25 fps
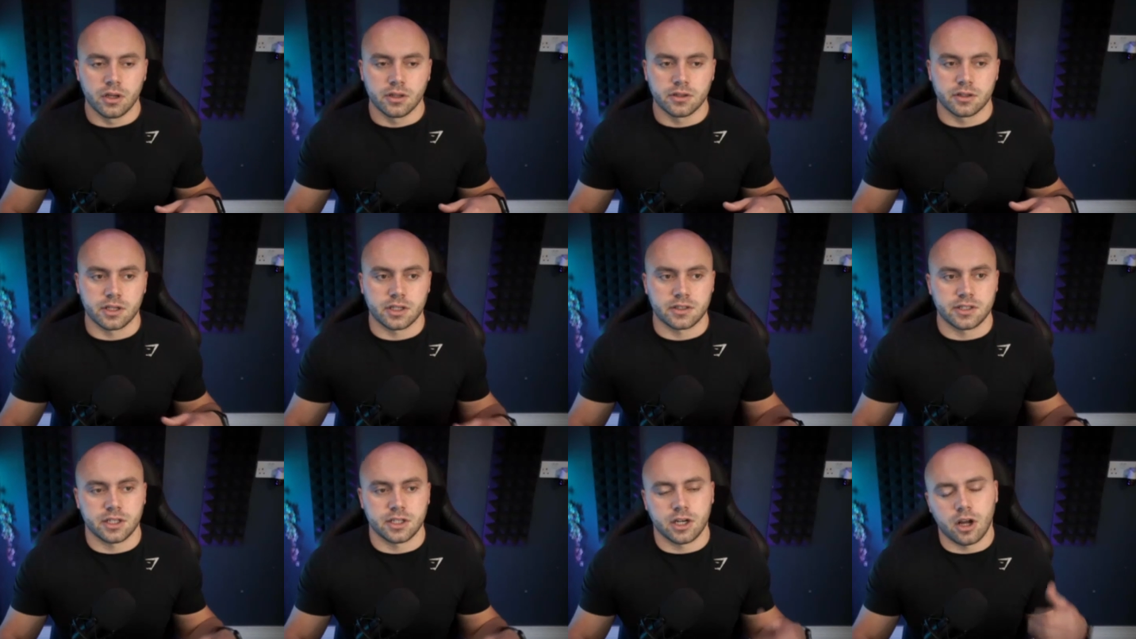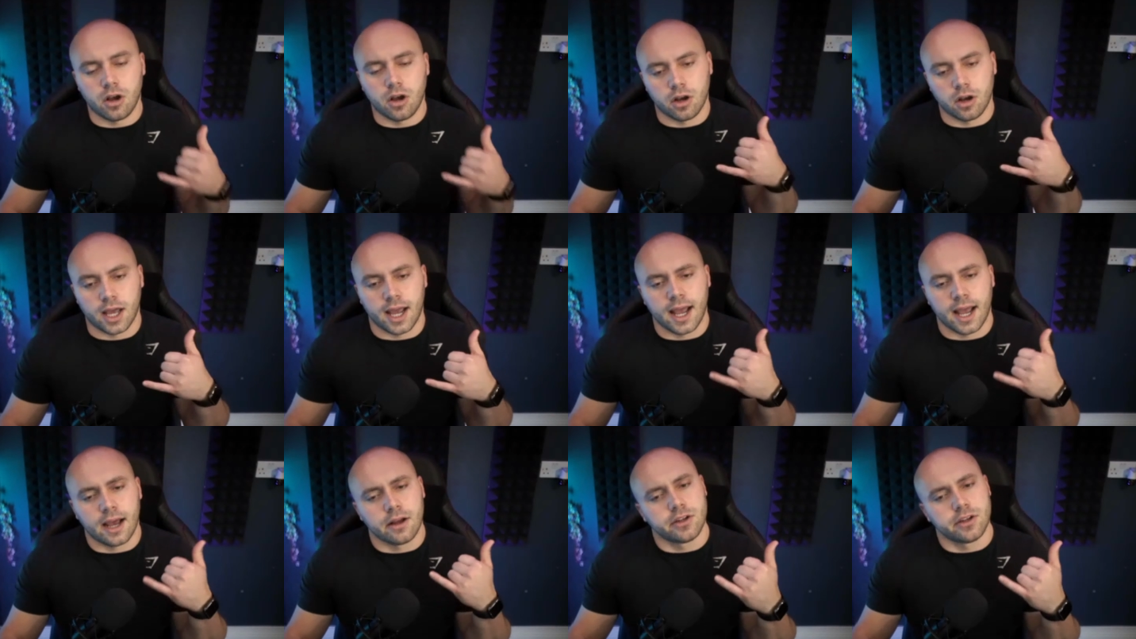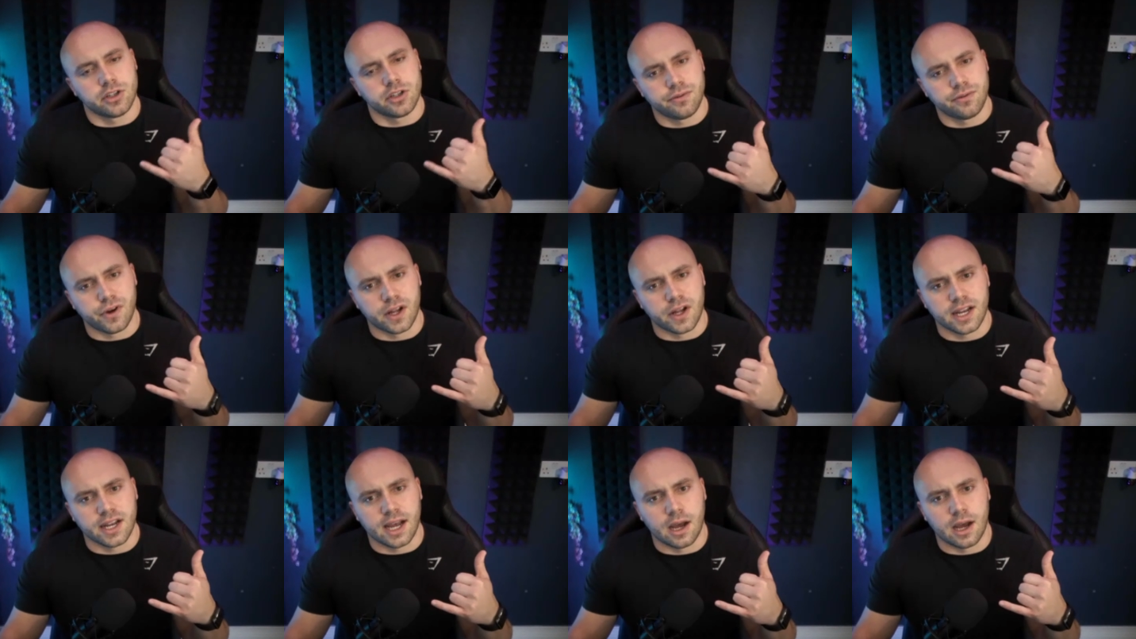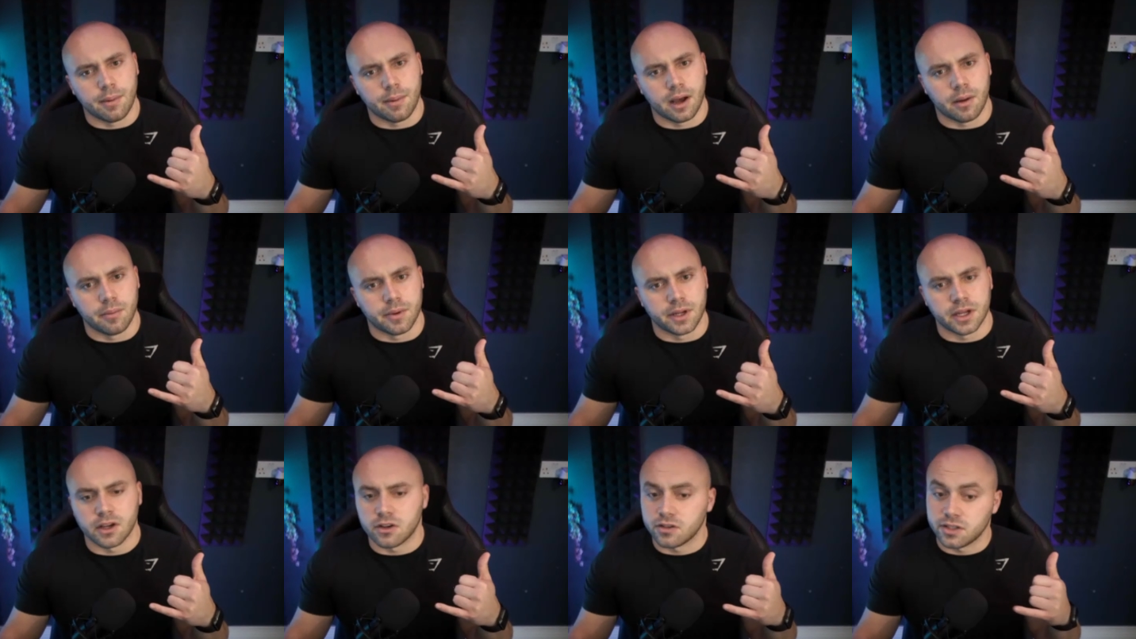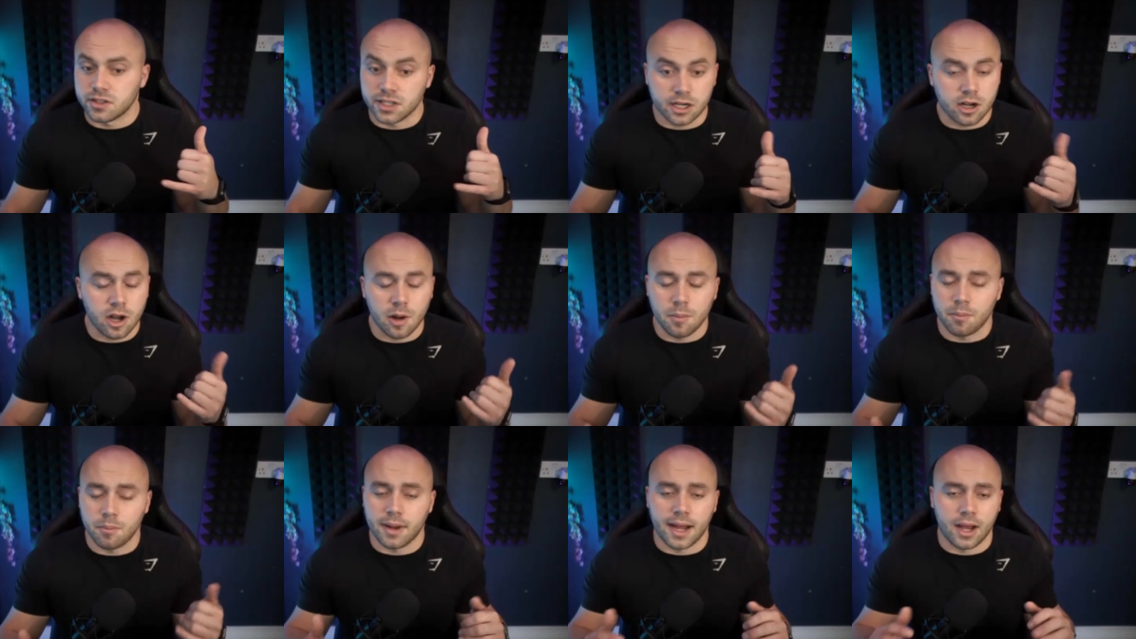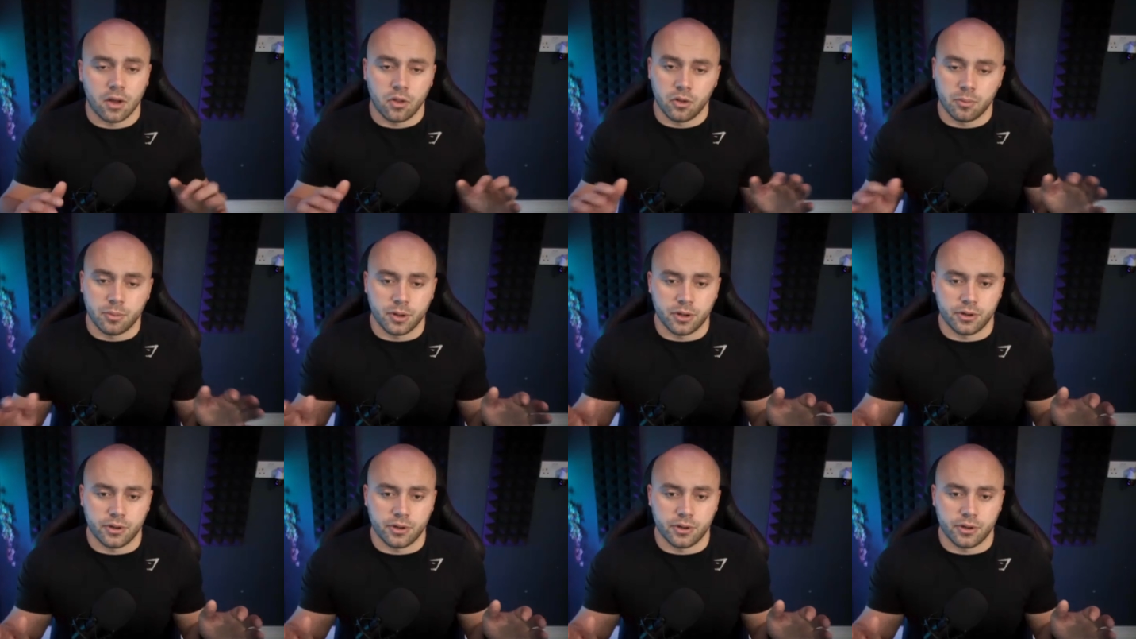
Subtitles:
So I said, oh, like, how did you find out about me? Because it come out the